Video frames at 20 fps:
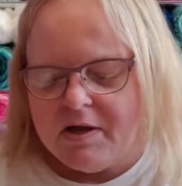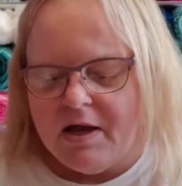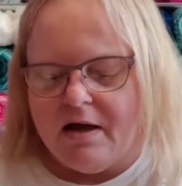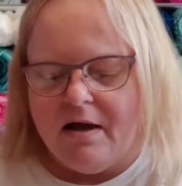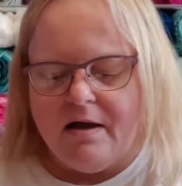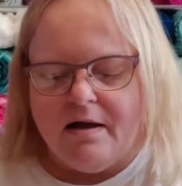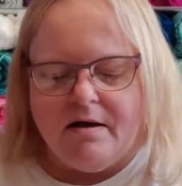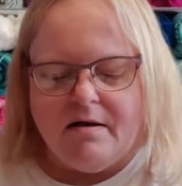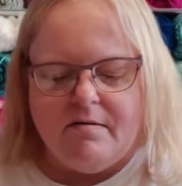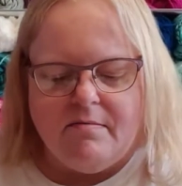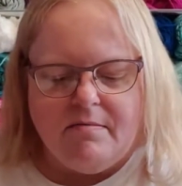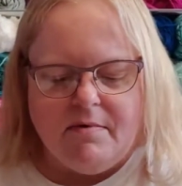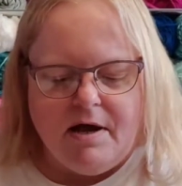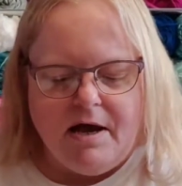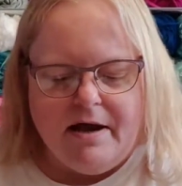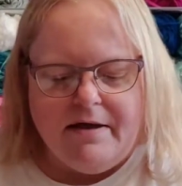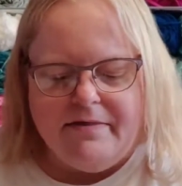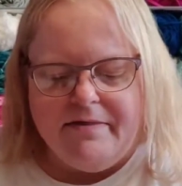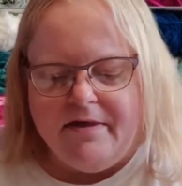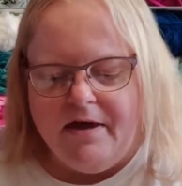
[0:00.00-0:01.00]

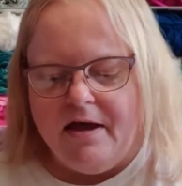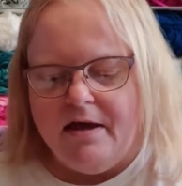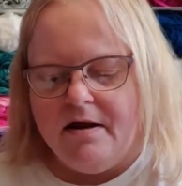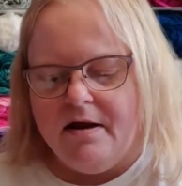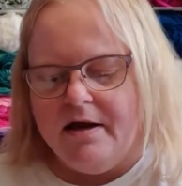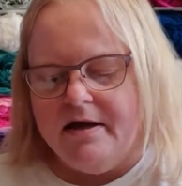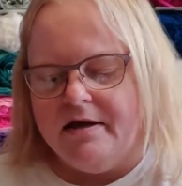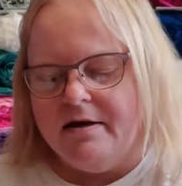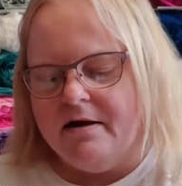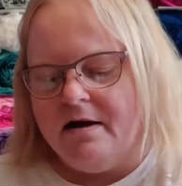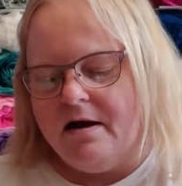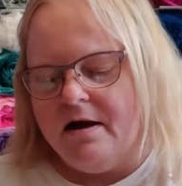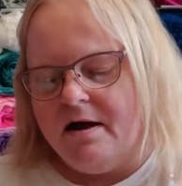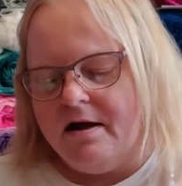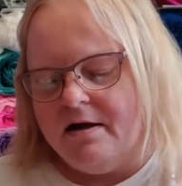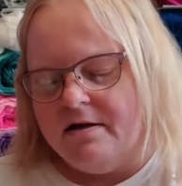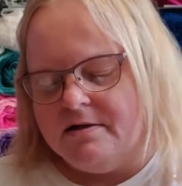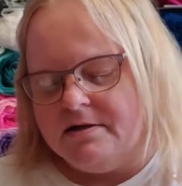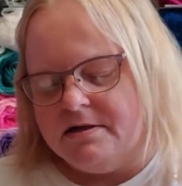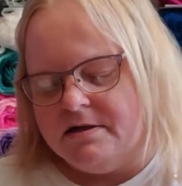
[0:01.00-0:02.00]
And then I
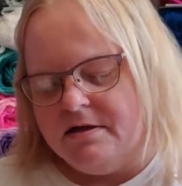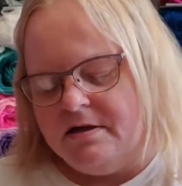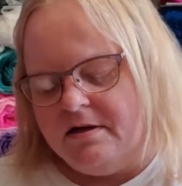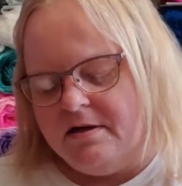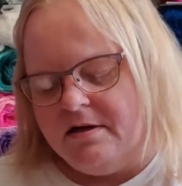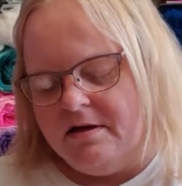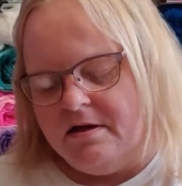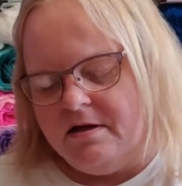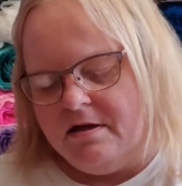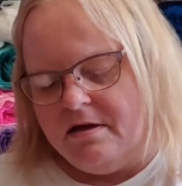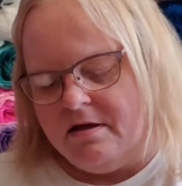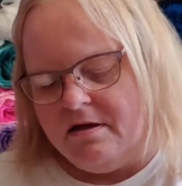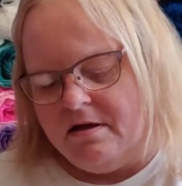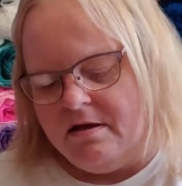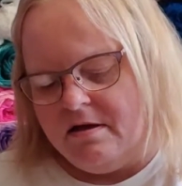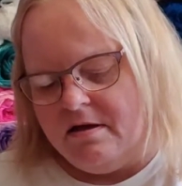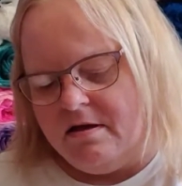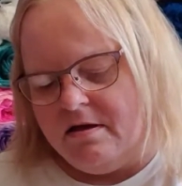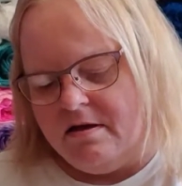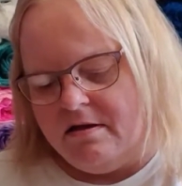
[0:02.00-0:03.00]
got
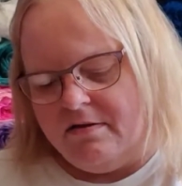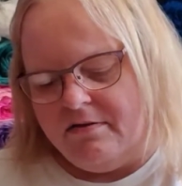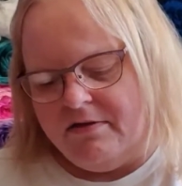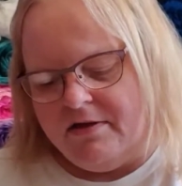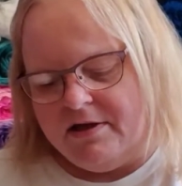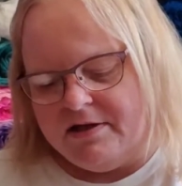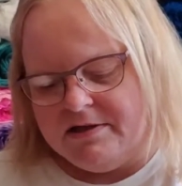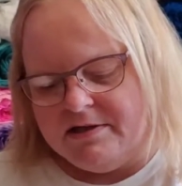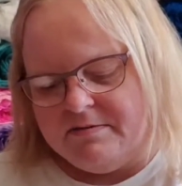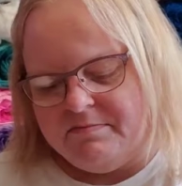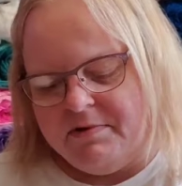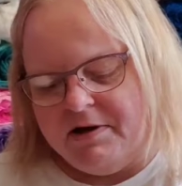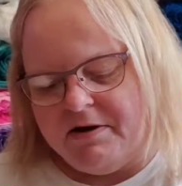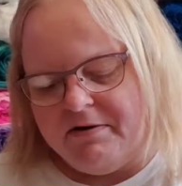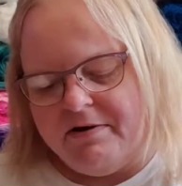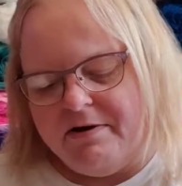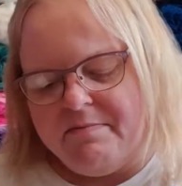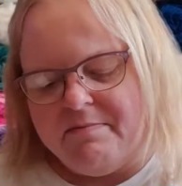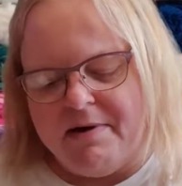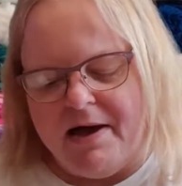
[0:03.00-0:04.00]
this
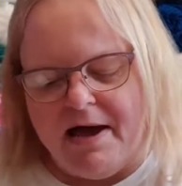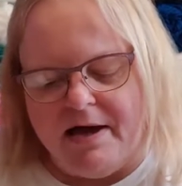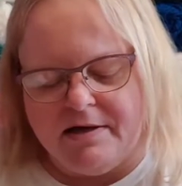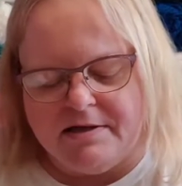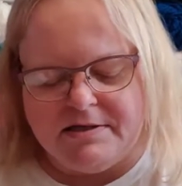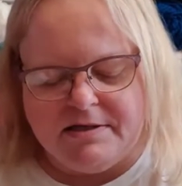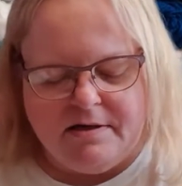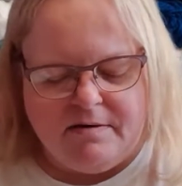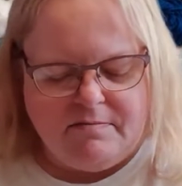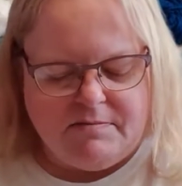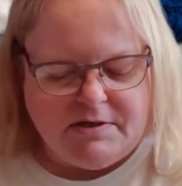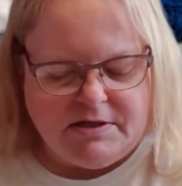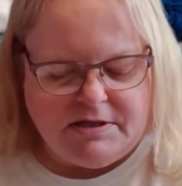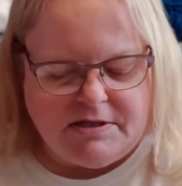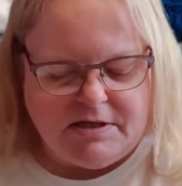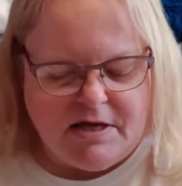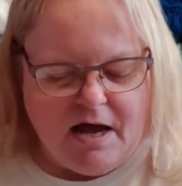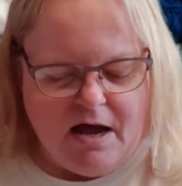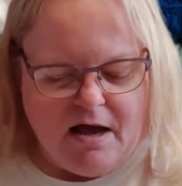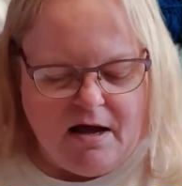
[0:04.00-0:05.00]
Mary Maxim
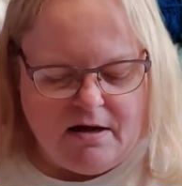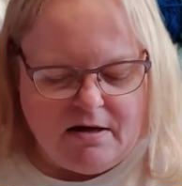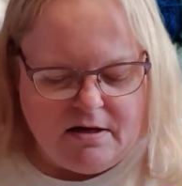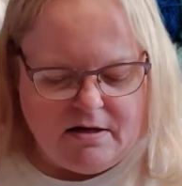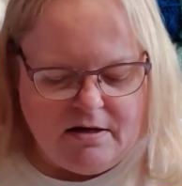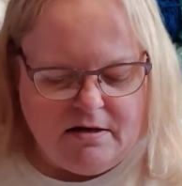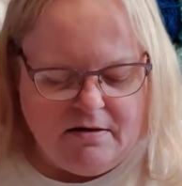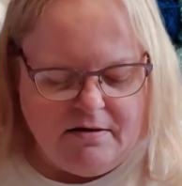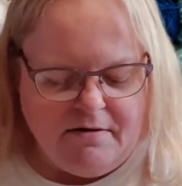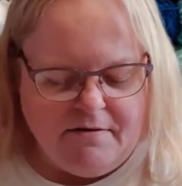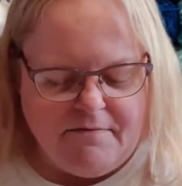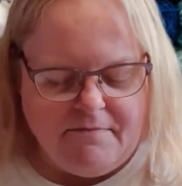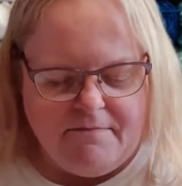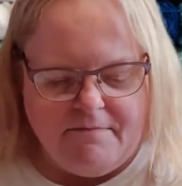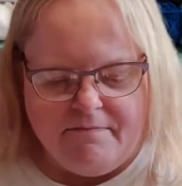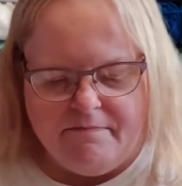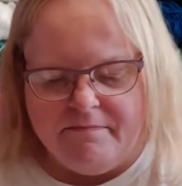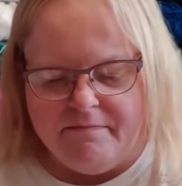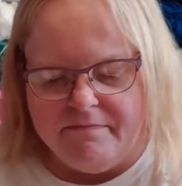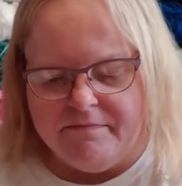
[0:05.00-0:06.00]
sock,
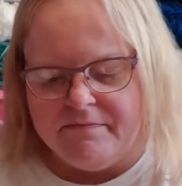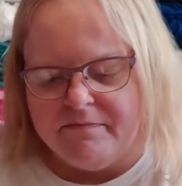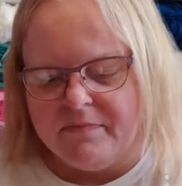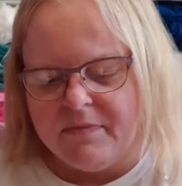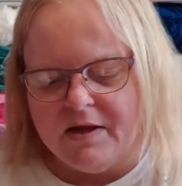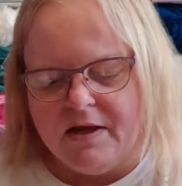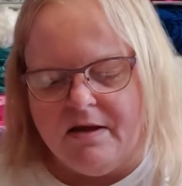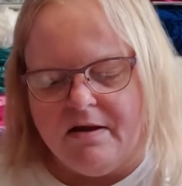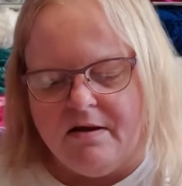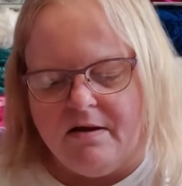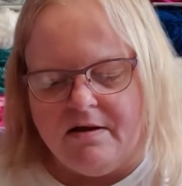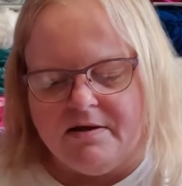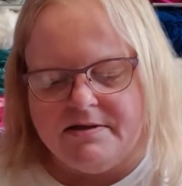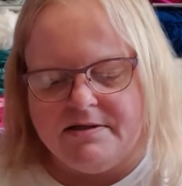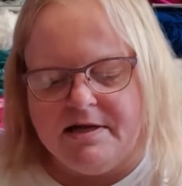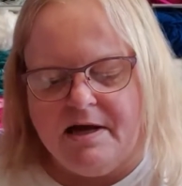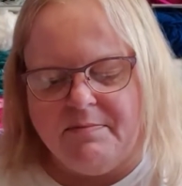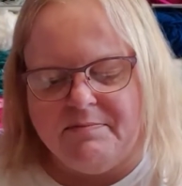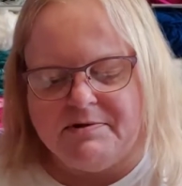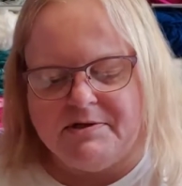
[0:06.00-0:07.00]

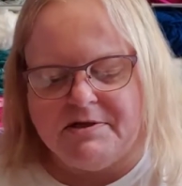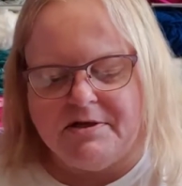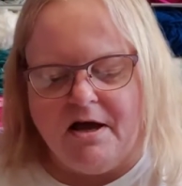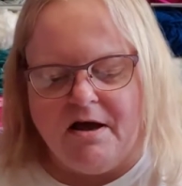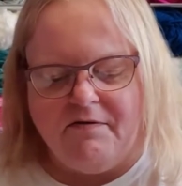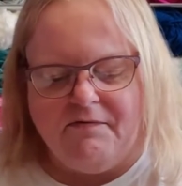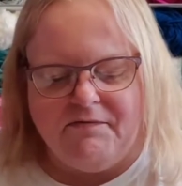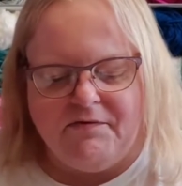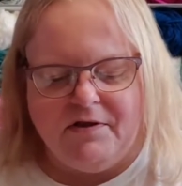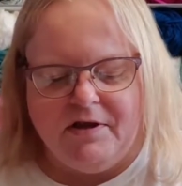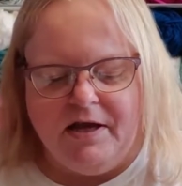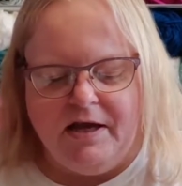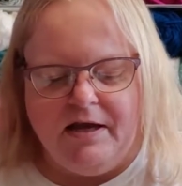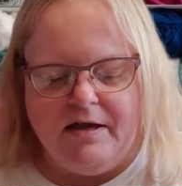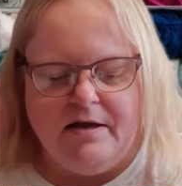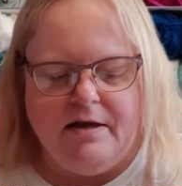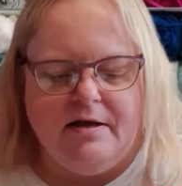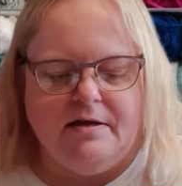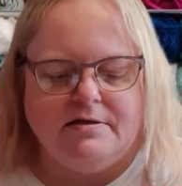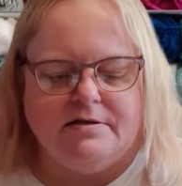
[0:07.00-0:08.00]
Step
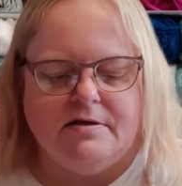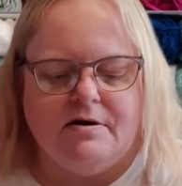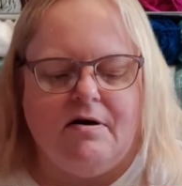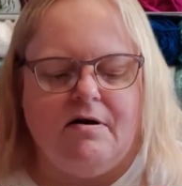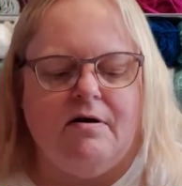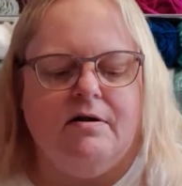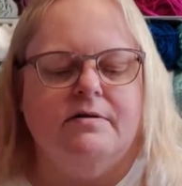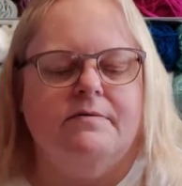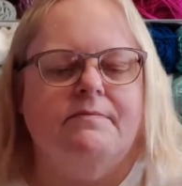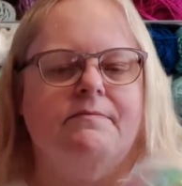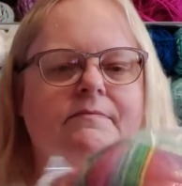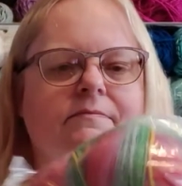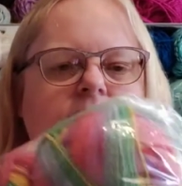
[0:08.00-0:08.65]
Softly, it's called.